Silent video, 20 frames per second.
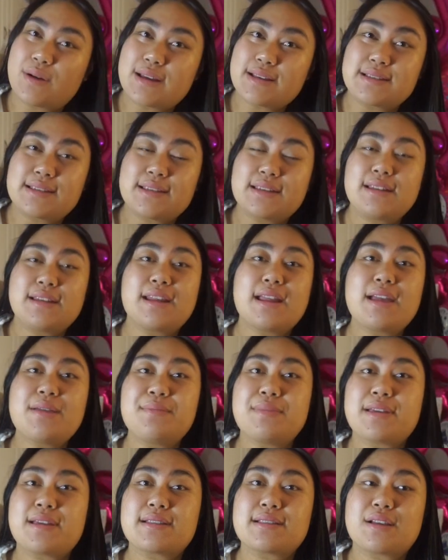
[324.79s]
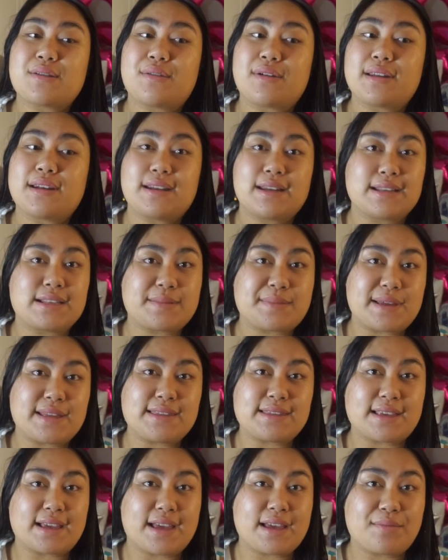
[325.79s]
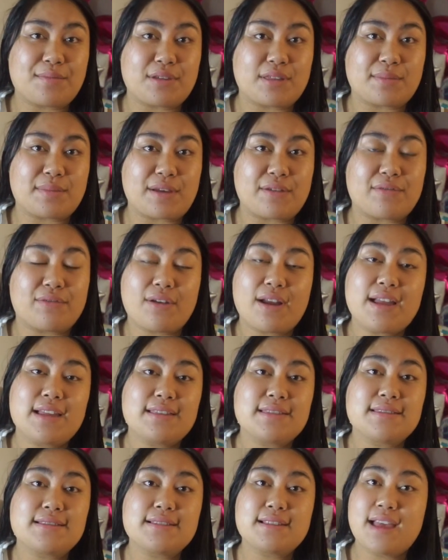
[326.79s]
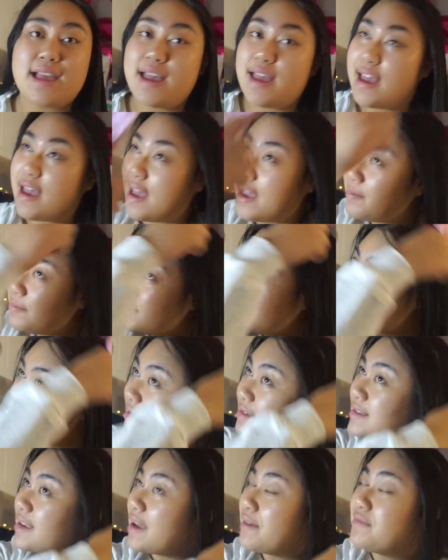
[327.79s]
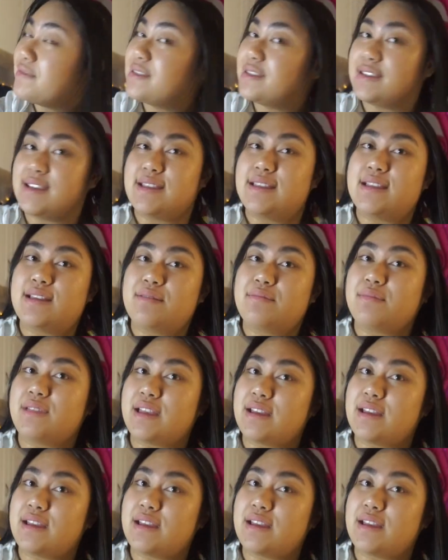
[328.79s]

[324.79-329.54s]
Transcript: rest of the night because I wanted to spend time with my friends because I haven't seen them.